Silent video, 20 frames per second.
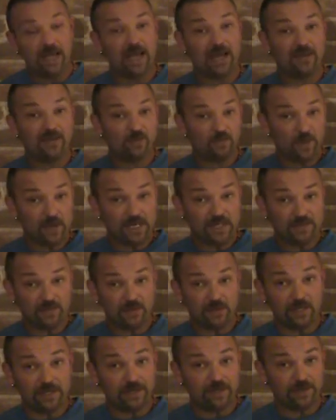and the
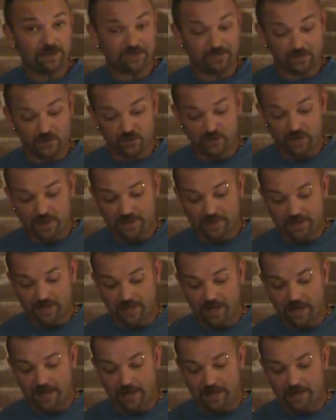peaceful hills of the
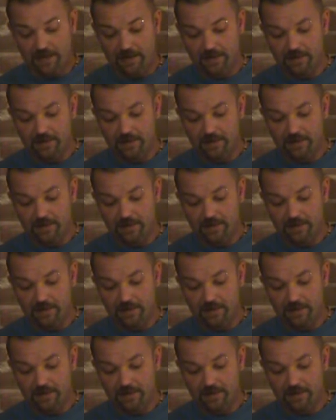Transkei.